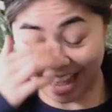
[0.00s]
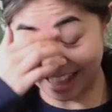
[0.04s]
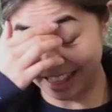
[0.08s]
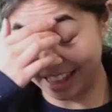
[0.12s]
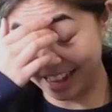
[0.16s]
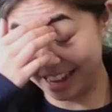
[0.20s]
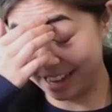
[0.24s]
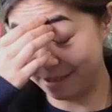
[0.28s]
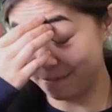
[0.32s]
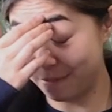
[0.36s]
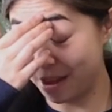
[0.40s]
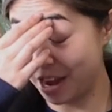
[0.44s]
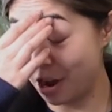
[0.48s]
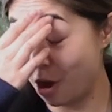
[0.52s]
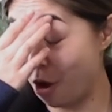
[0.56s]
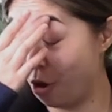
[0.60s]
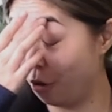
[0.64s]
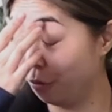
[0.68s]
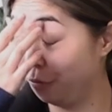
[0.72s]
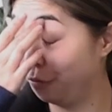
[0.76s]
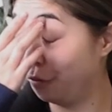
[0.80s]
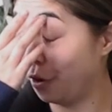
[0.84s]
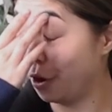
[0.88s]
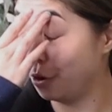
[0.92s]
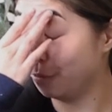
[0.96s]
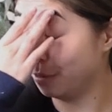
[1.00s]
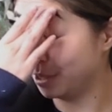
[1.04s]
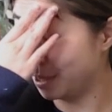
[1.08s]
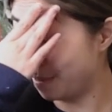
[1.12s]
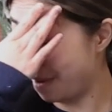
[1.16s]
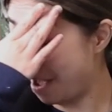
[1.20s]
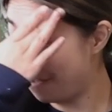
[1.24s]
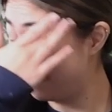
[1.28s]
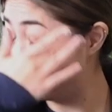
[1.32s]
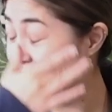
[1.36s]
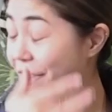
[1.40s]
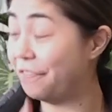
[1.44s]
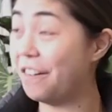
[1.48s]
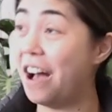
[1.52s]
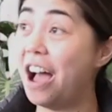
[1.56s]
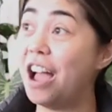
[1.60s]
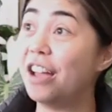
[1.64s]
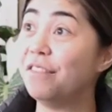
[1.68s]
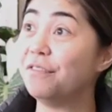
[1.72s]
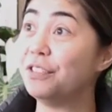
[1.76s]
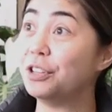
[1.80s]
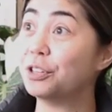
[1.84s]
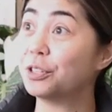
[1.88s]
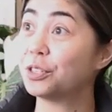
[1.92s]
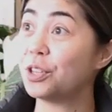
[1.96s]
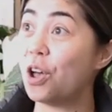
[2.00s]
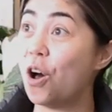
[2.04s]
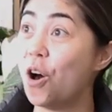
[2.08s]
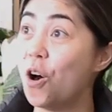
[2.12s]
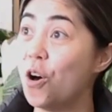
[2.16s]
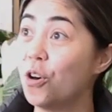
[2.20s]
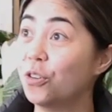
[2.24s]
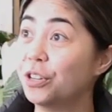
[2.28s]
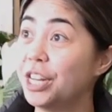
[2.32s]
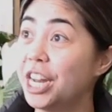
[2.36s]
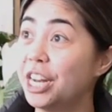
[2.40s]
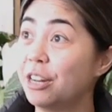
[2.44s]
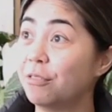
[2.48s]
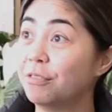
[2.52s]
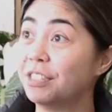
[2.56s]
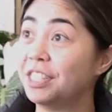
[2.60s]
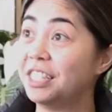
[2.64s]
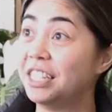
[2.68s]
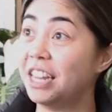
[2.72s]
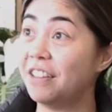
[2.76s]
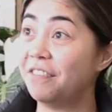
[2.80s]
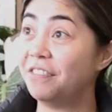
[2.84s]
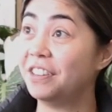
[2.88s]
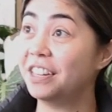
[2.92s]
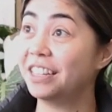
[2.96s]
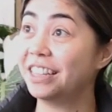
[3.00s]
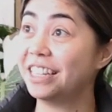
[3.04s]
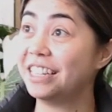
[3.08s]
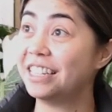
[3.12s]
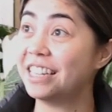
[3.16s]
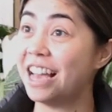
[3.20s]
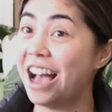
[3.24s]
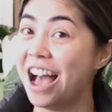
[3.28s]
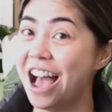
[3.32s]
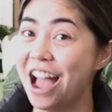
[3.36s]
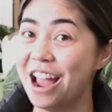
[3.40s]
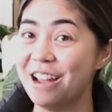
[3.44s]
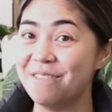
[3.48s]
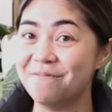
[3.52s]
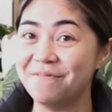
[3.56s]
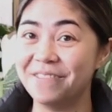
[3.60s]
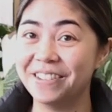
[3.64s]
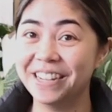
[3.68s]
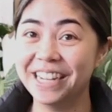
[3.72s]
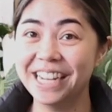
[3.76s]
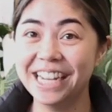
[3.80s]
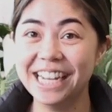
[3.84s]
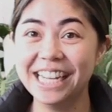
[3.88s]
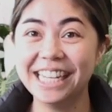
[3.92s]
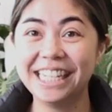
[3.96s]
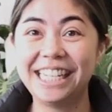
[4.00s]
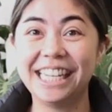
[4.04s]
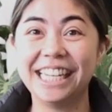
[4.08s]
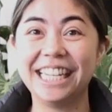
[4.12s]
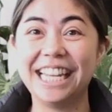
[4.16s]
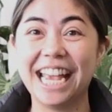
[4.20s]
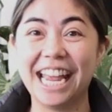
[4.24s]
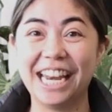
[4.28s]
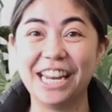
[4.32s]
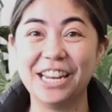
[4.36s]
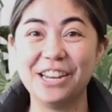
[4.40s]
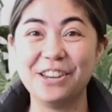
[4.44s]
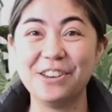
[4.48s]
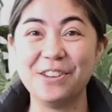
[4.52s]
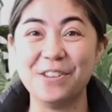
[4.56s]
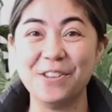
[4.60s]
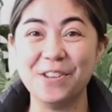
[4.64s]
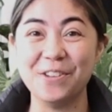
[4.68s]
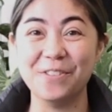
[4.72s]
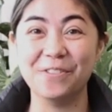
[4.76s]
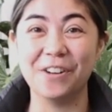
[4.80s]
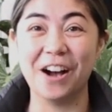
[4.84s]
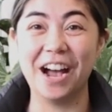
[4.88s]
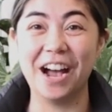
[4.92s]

I think my old phone was about 5 years old and it was definitely time to get a new